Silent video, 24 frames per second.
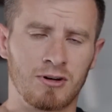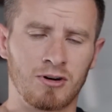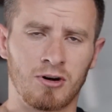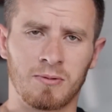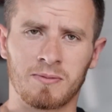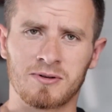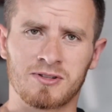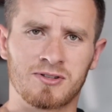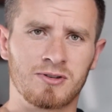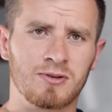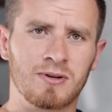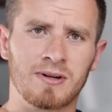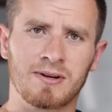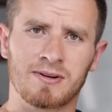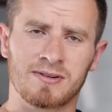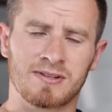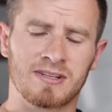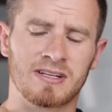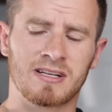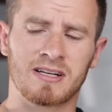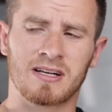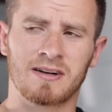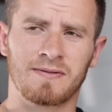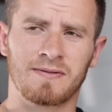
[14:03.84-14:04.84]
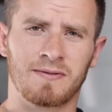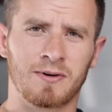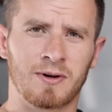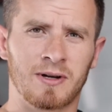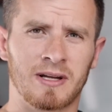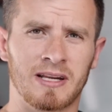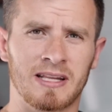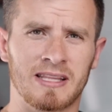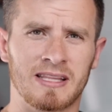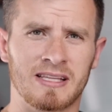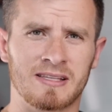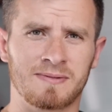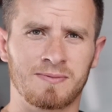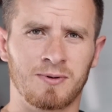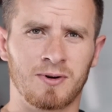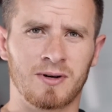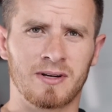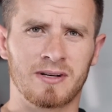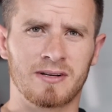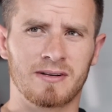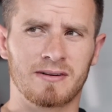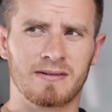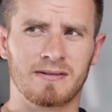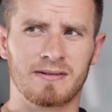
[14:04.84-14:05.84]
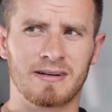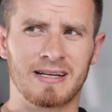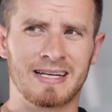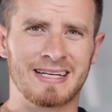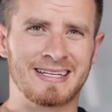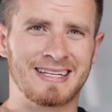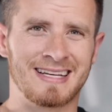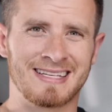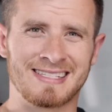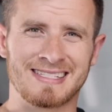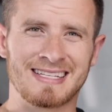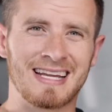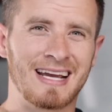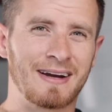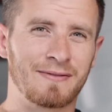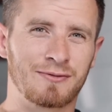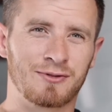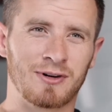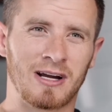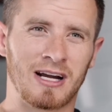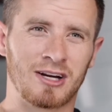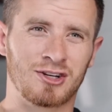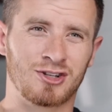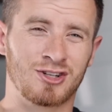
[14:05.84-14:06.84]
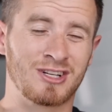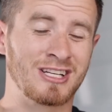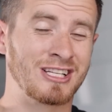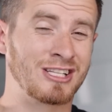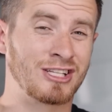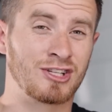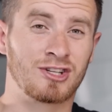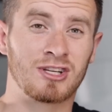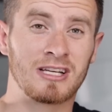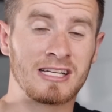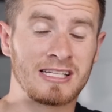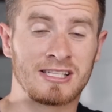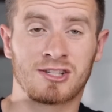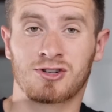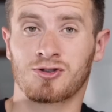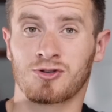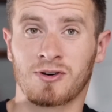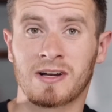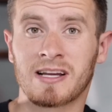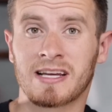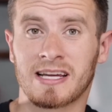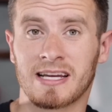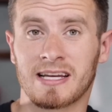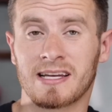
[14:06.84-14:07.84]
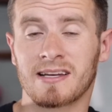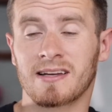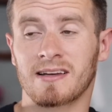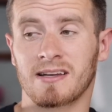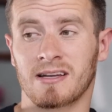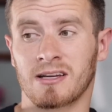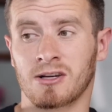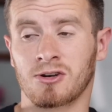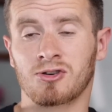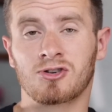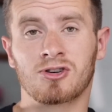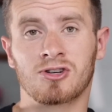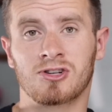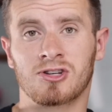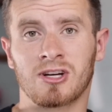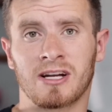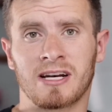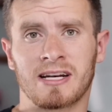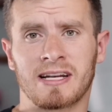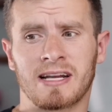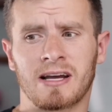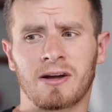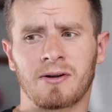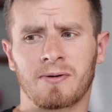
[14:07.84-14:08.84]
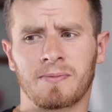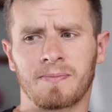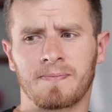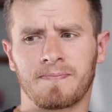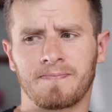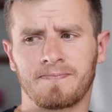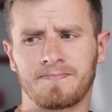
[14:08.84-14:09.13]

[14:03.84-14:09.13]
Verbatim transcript: You're almost two years into ConvertKit at this point. It doesn't have traction, it's shrinking. You should shut it down.